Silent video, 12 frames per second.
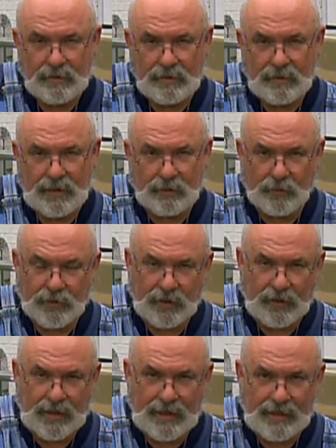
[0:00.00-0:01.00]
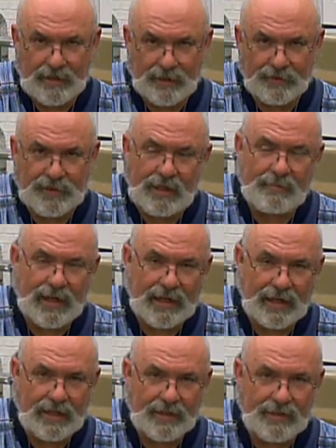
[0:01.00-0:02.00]
North Carolina to go see
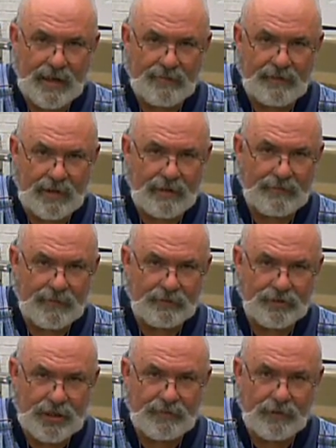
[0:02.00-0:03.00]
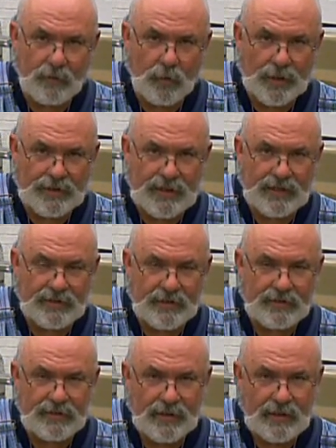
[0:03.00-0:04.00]
Mailkeli7, I'll have those
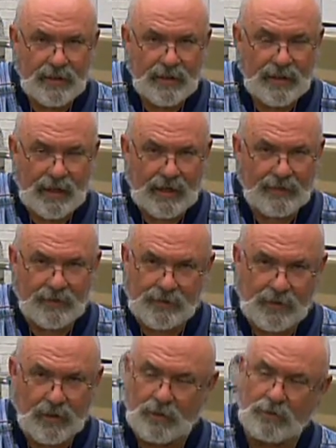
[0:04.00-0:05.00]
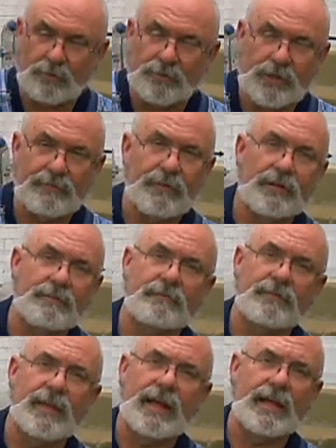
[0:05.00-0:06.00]
GV46s, and there's a whole different
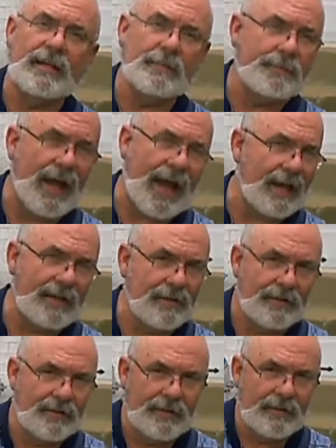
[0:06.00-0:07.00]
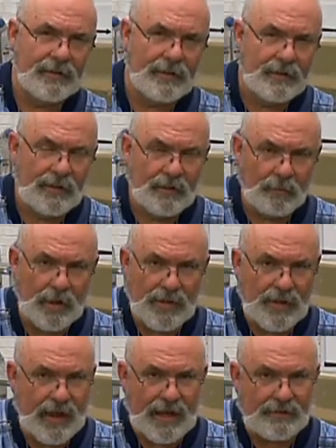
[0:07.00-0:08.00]
thing to pack with
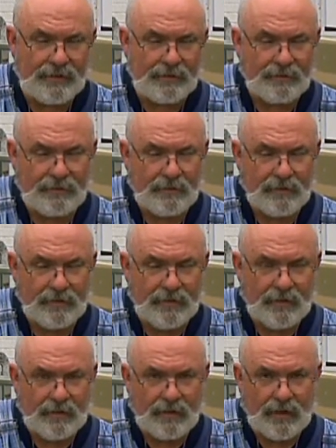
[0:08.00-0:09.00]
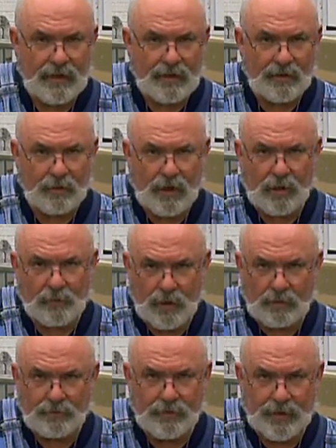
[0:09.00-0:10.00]
that going on a
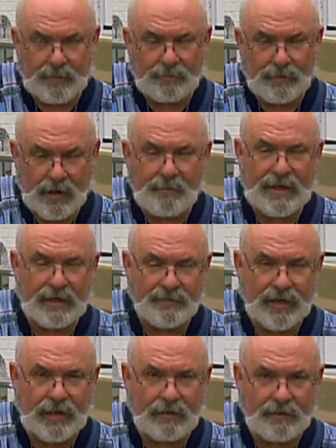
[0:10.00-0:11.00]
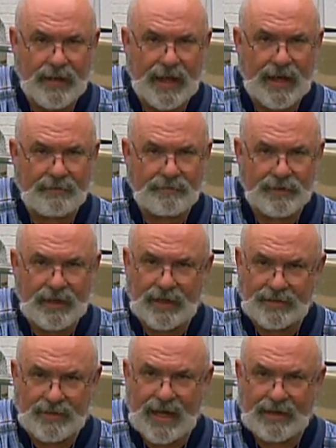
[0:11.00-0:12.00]
road trip. So I'll make a video of that and see
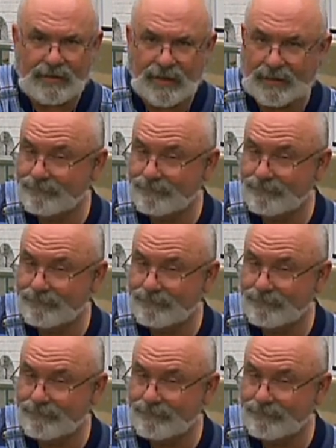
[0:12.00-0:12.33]
exactly